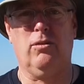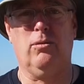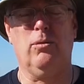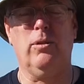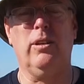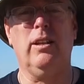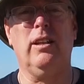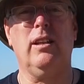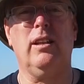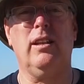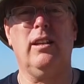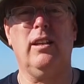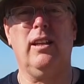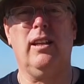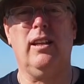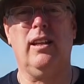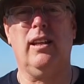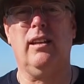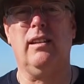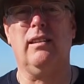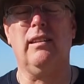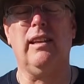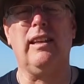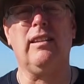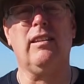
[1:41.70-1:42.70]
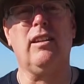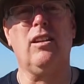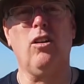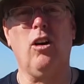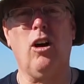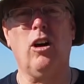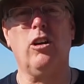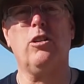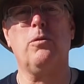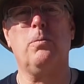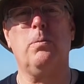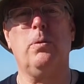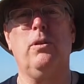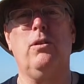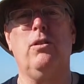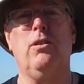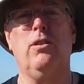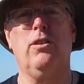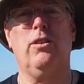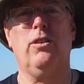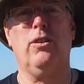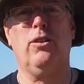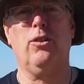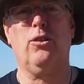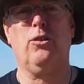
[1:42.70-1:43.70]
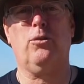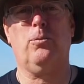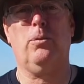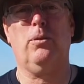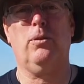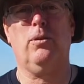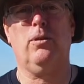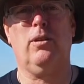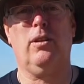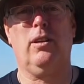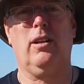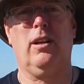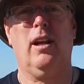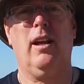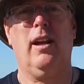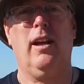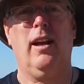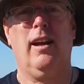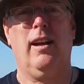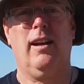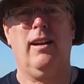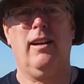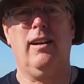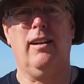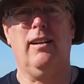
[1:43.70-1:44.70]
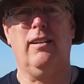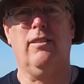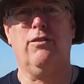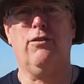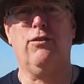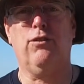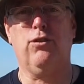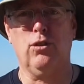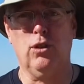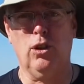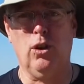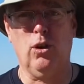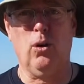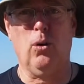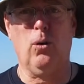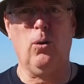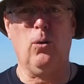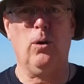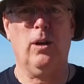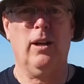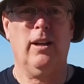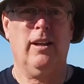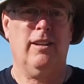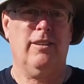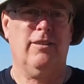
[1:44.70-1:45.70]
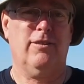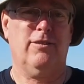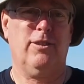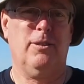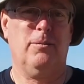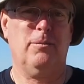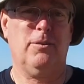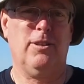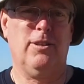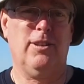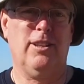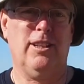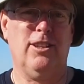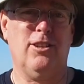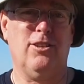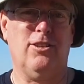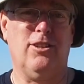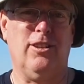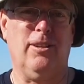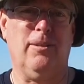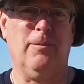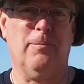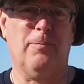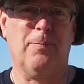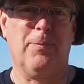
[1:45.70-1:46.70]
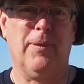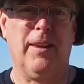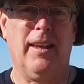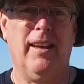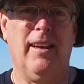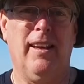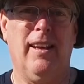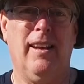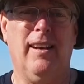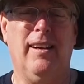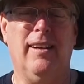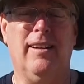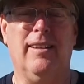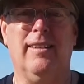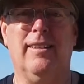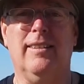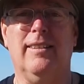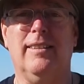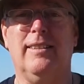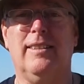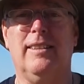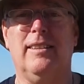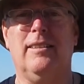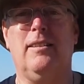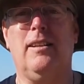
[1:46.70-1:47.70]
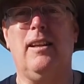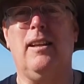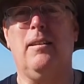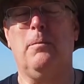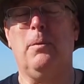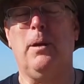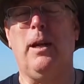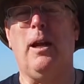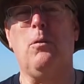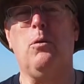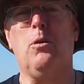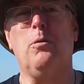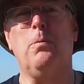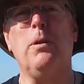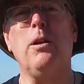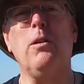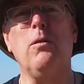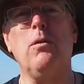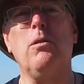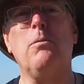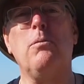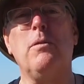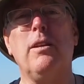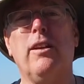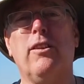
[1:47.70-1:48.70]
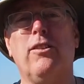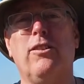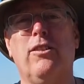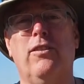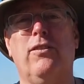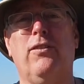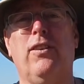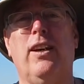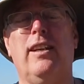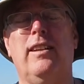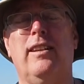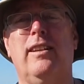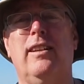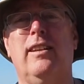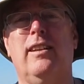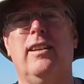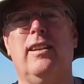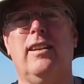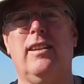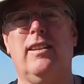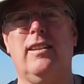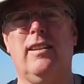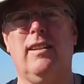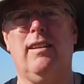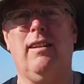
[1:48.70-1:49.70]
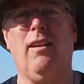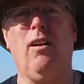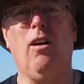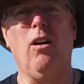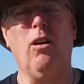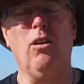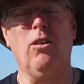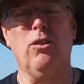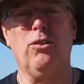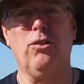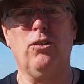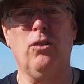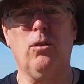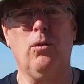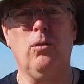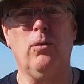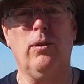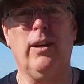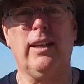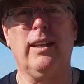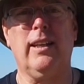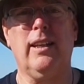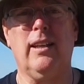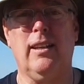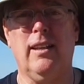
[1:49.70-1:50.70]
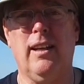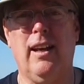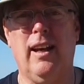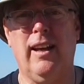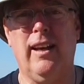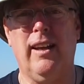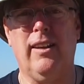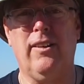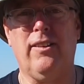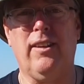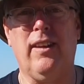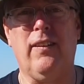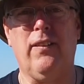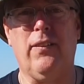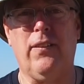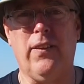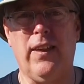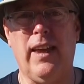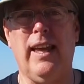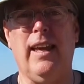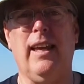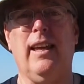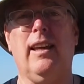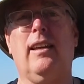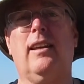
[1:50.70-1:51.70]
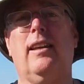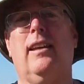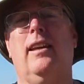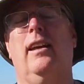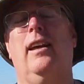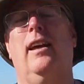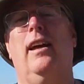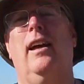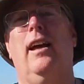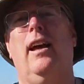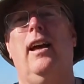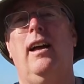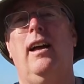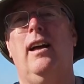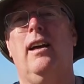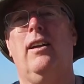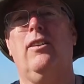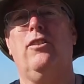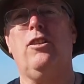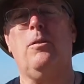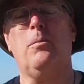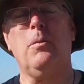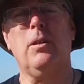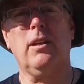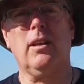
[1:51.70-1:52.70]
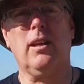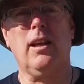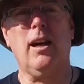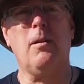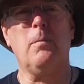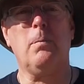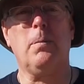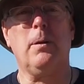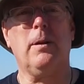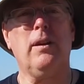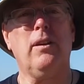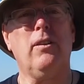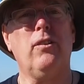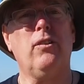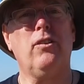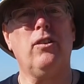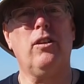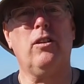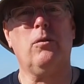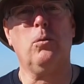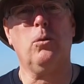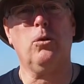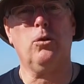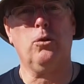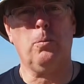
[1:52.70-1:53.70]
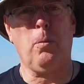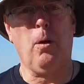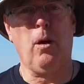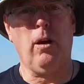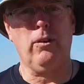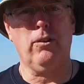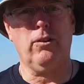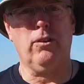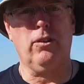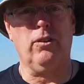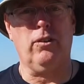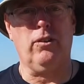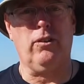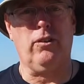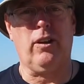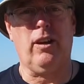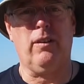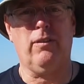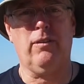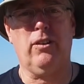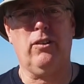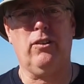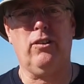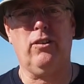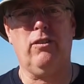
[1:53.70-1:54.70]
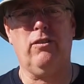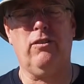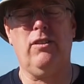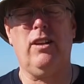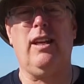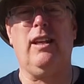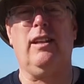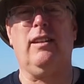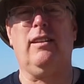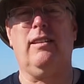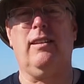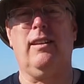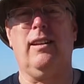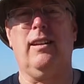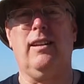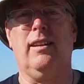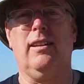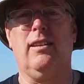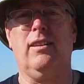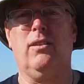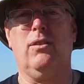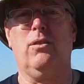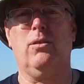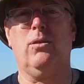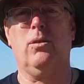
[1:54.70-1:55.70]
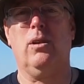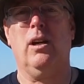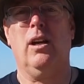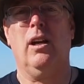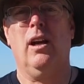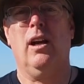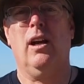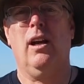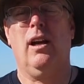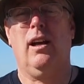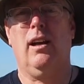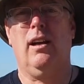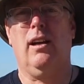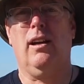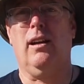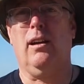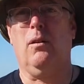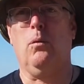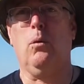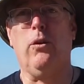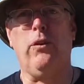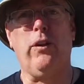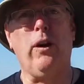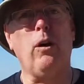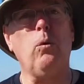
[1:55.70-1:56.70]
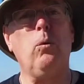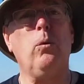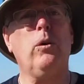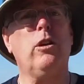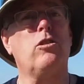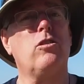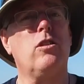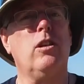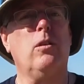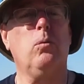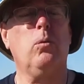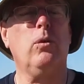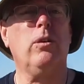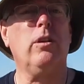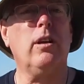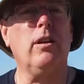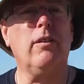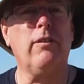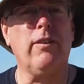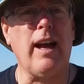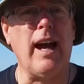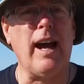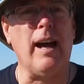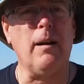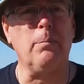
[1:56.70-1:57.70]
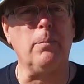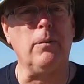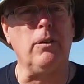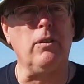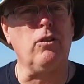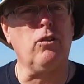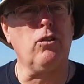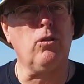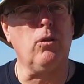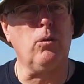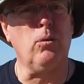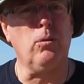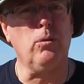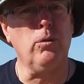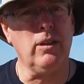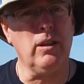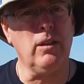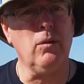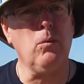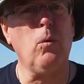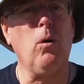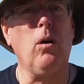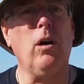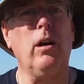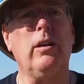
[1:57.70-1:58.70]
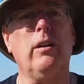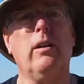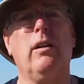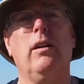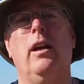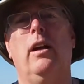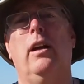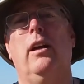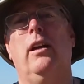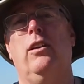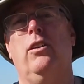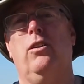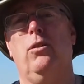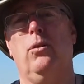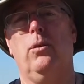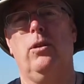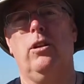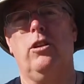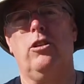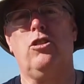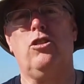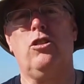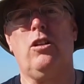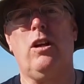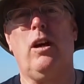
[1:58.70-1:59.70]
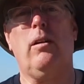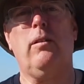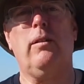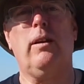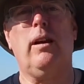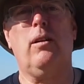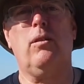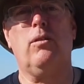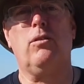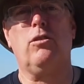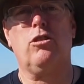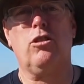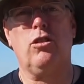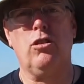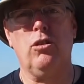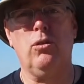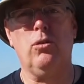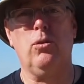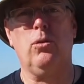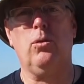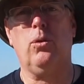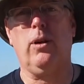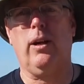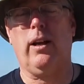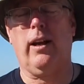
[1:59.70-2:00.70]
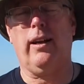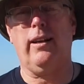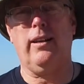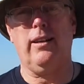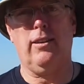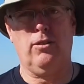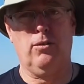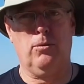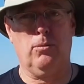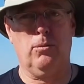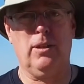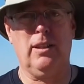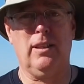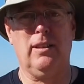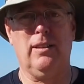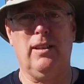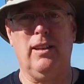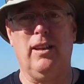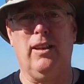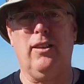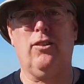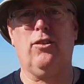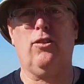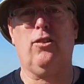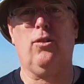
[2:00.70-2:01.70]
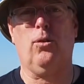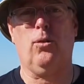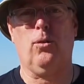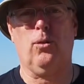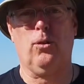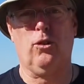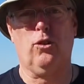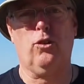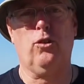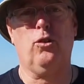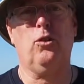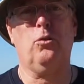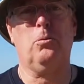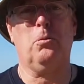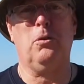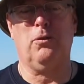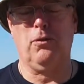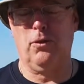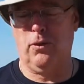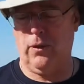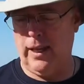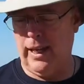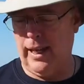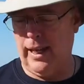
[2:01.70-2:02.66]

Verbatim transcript: to really let the entrepreneurial spirit uh, flow from Tunisia. Uh, but I would be remiss if I didn't uh, also recognize and thank uh, some of the companies that were sponsors of this event and to, uh, without which it wouldn't have happened. So I really want to do a shout out to, and I need to read this, so excuse me for